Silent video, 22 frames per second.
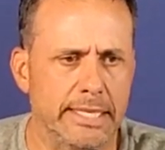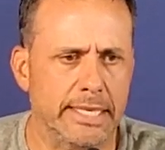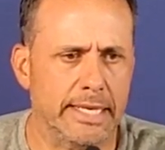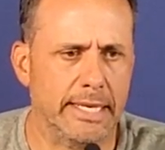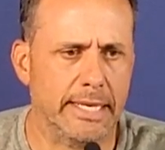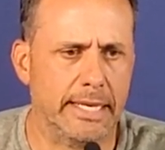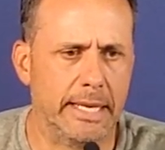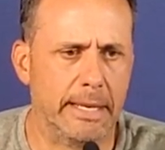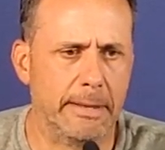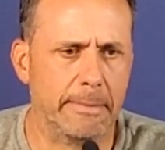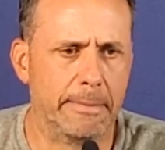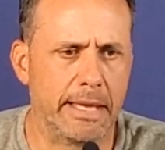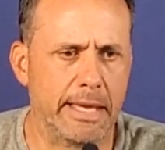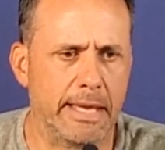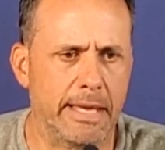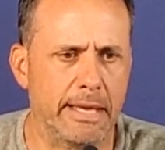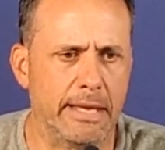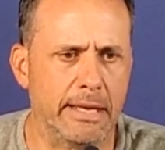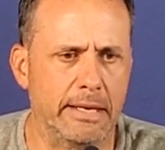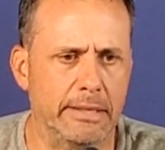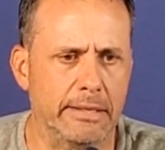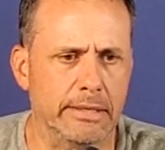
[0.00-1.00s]

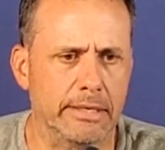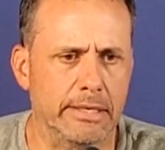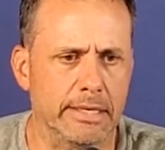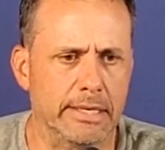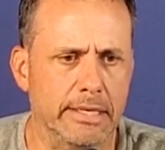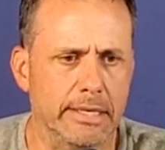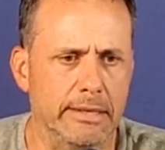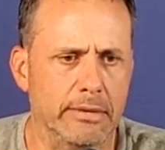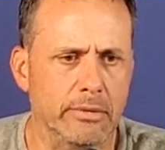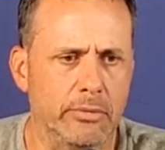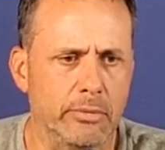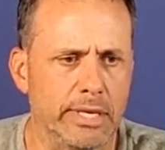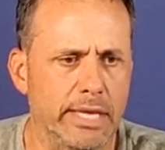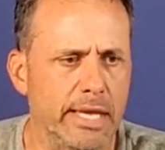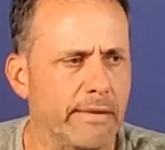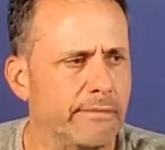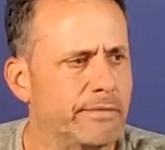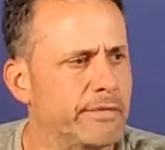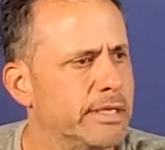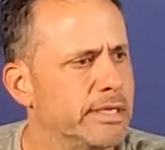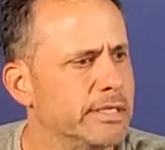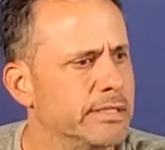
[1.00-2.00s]
We
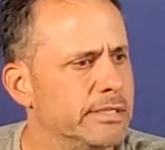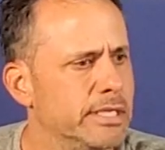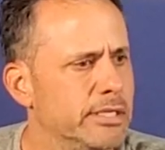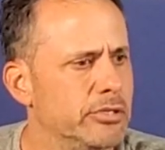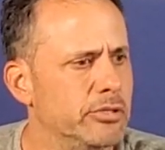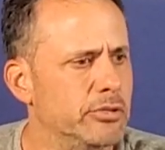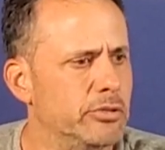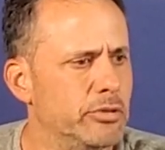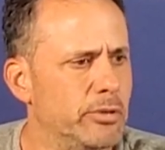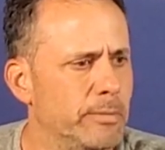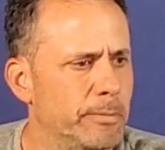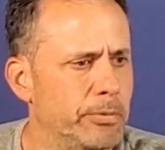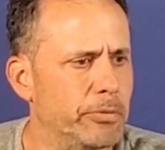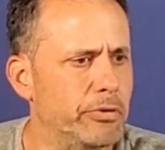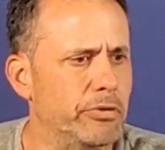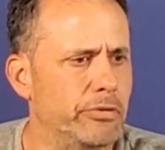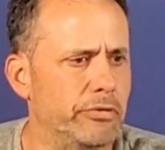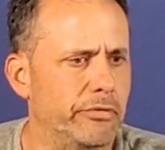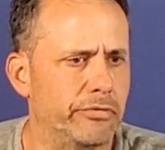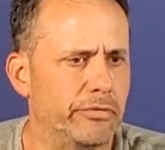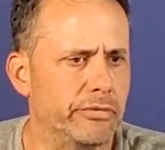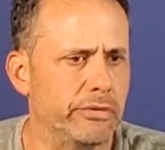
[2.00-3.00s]
have to continue to
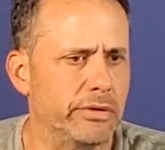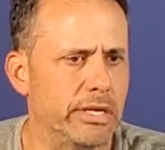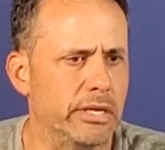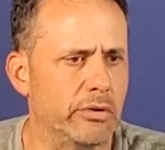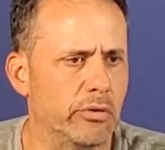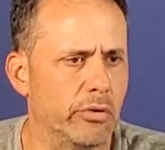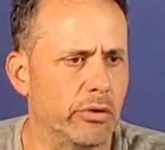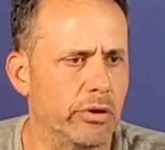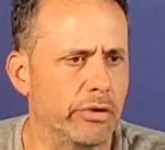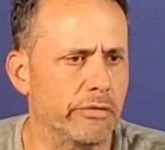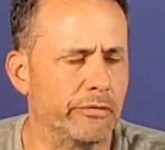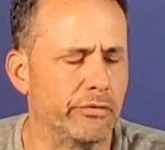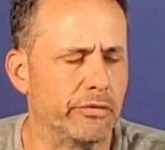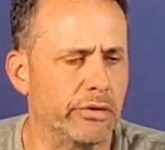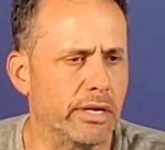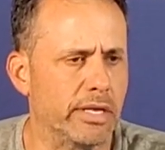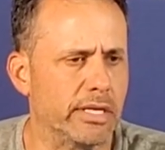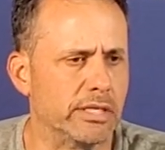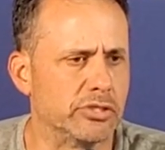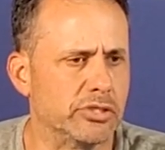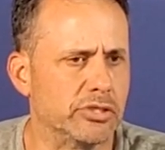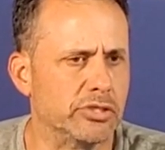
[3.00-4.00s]
improve in order for
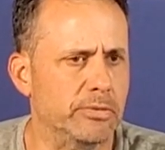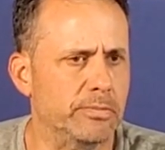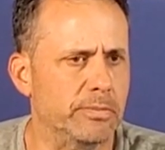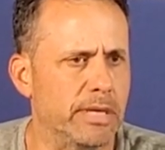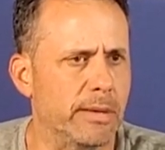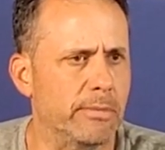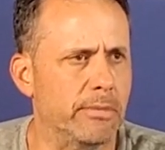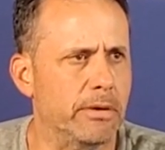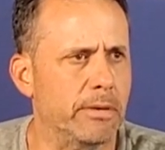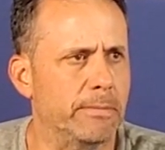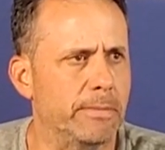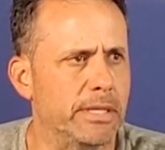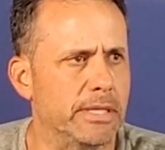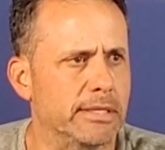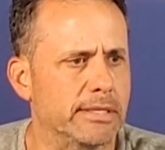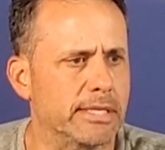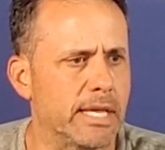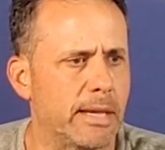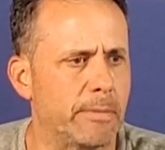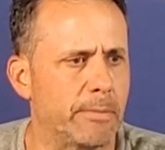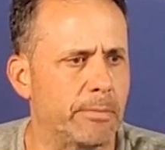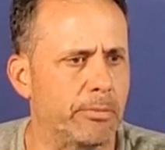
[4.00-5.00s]
us to be able to be the
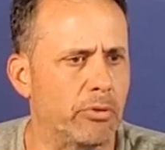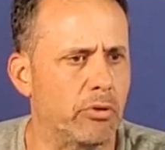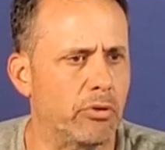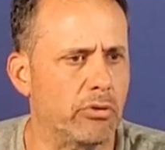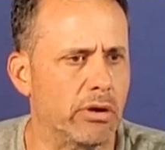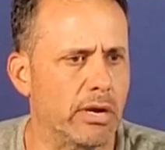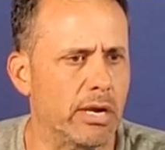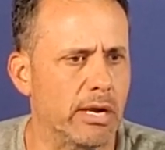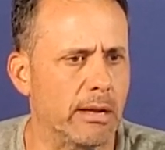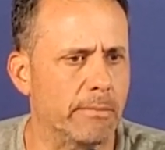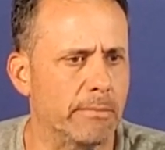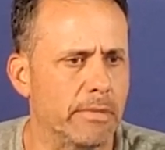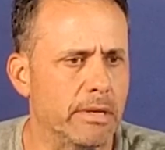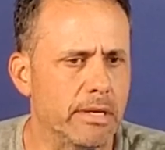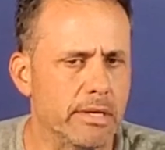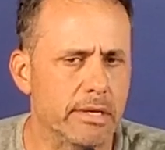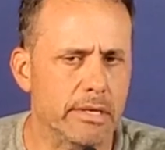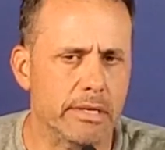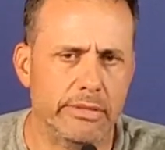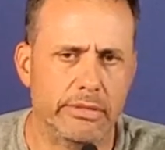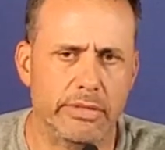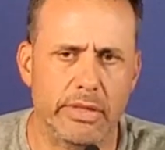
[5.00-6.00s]
type of program
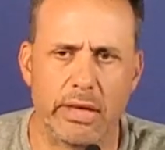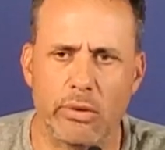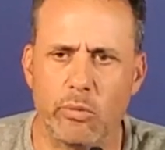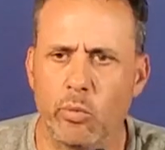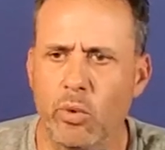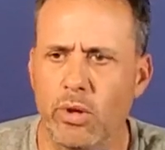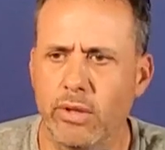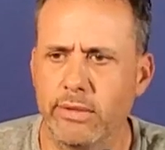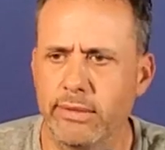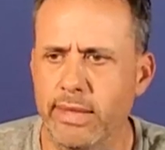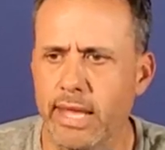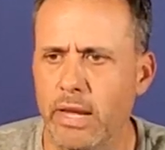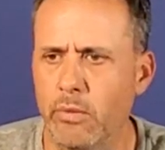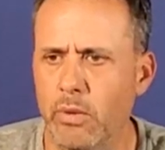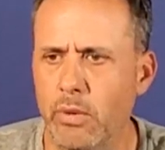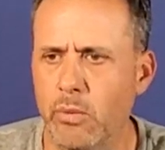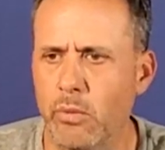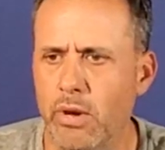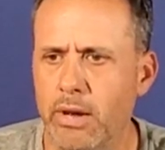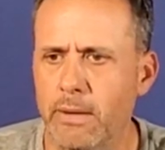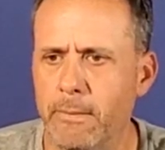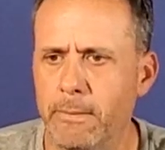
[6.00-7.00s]
that one day we
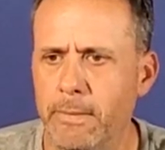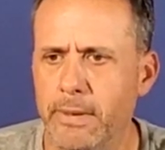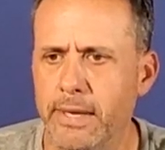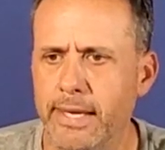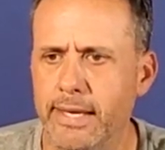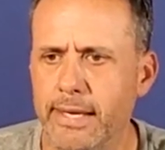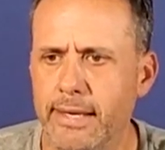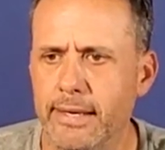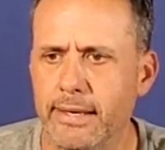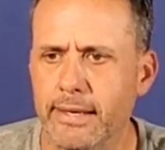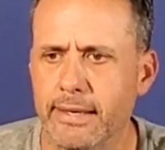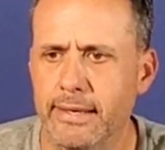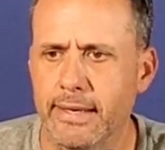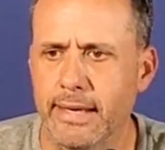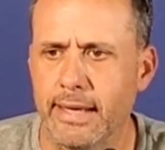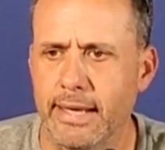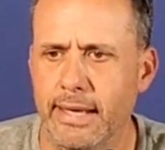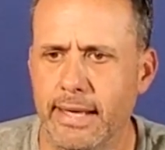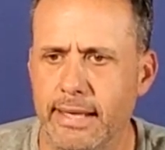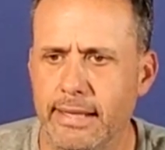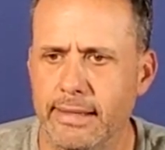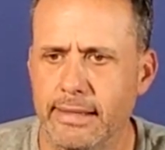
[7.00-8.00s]
want to be.
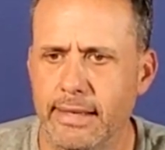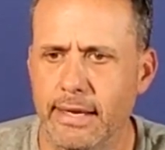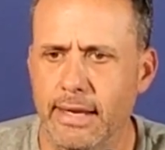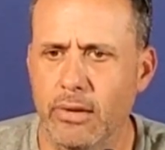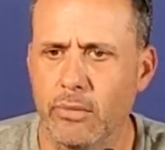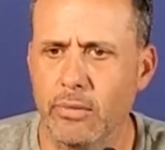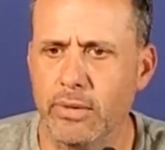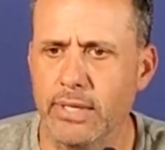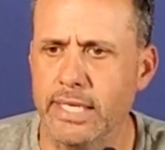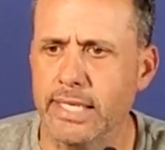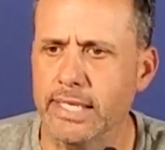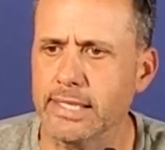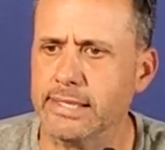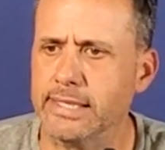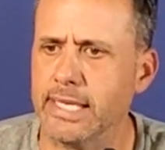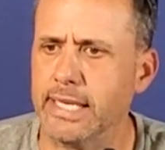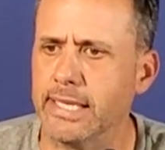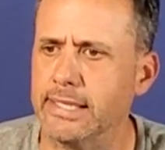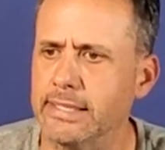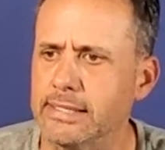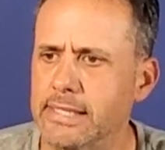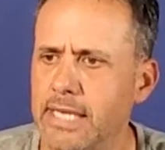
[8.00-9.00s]
And we need to
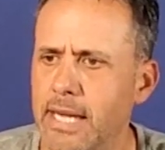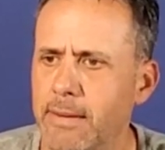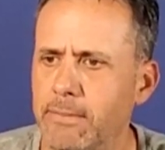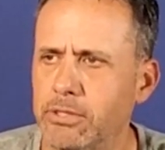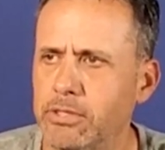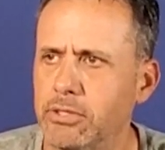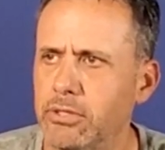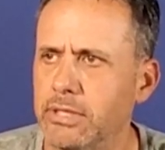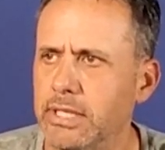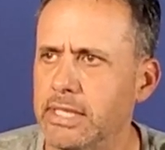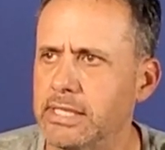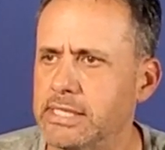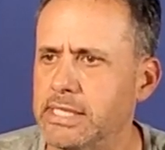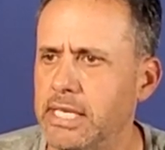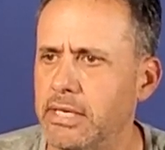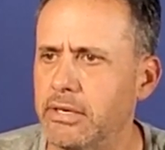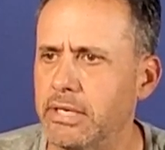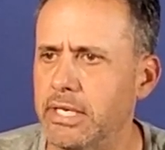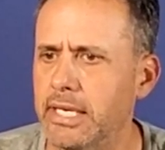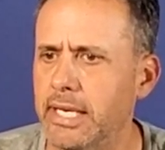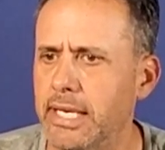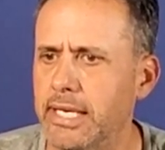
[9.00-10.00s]
take this opportunity on
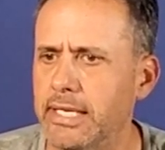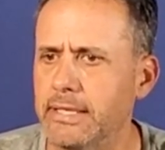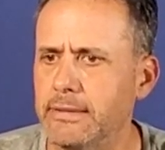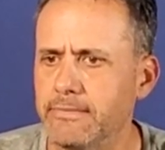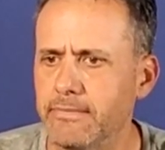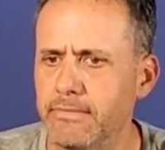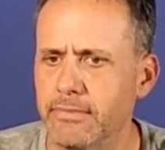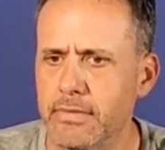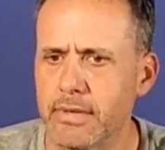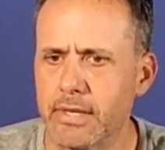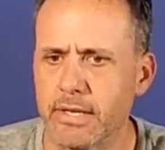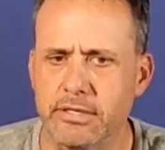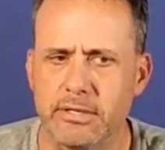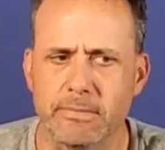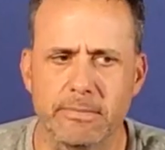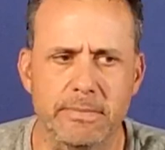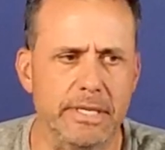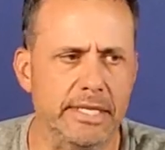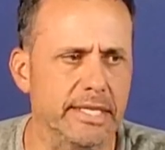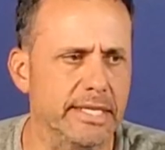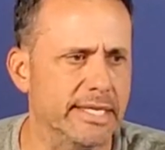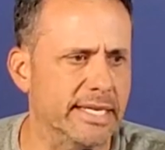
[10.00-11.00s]
Saturday night to
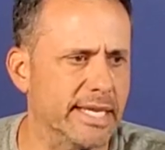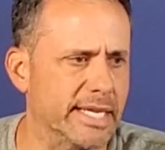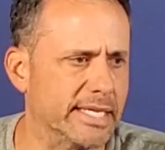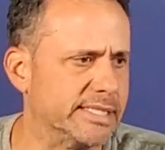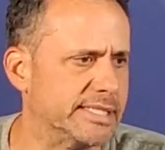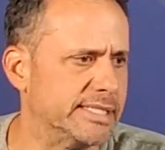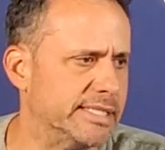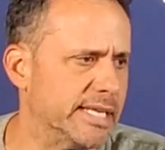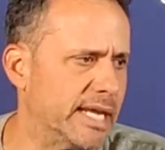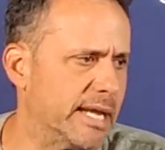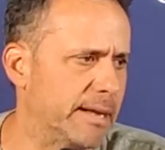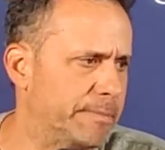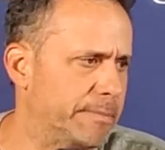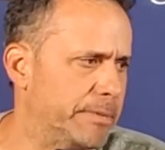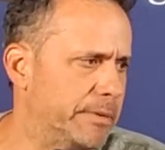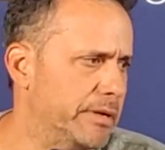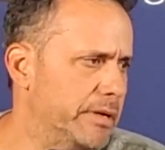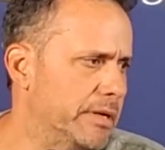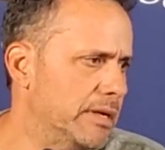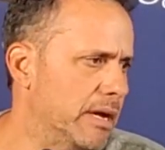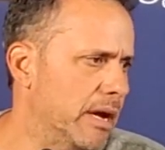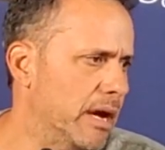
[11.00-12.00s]
be the next step
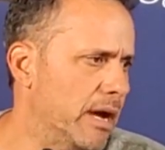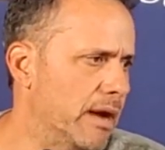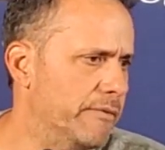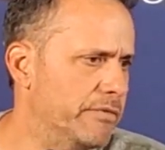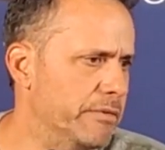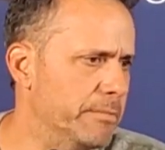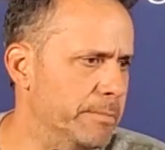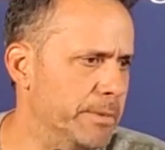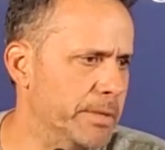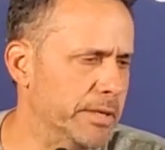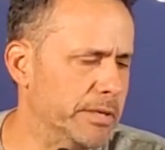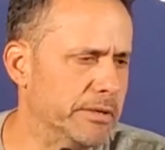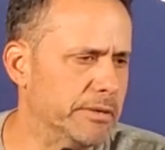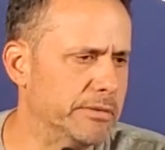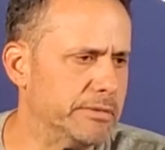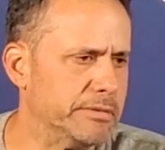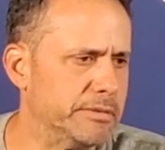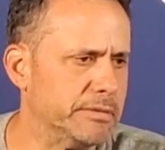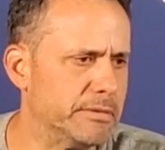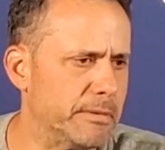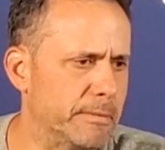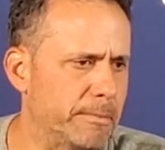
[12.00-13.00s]
of the
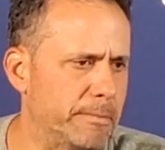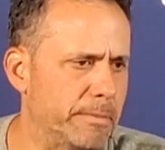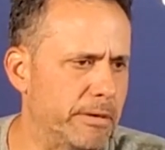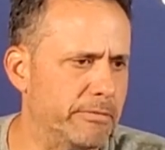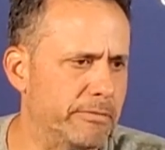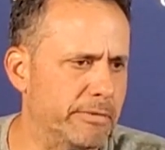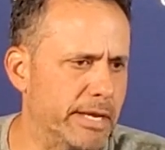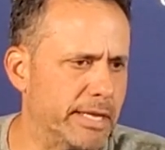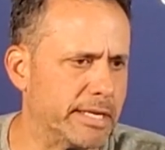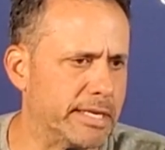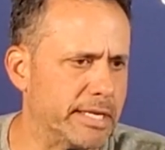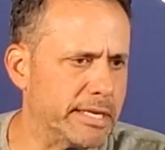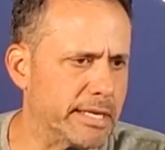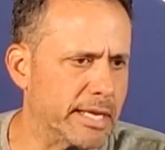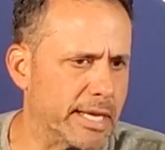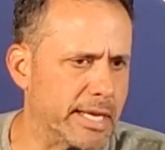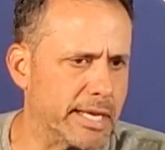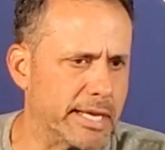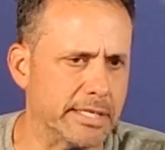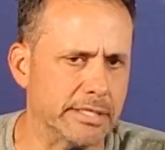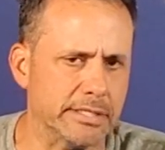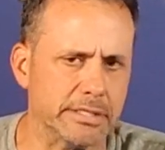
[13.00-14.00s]
build, but
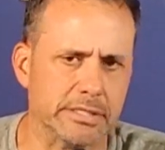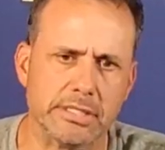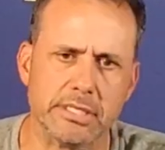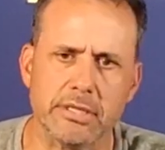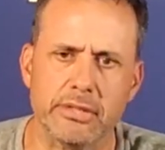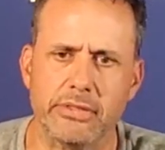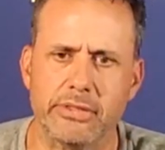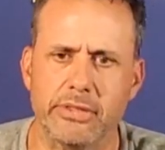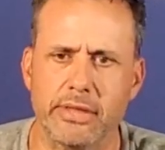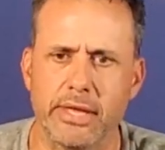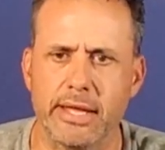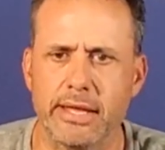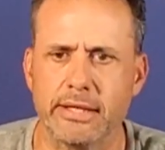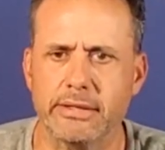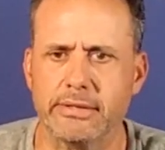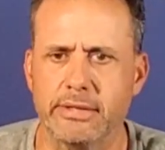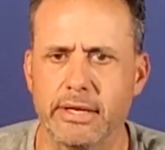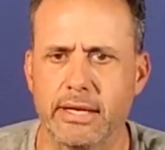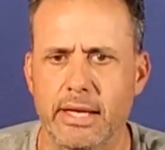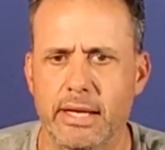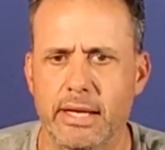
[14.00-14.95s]
recognize that,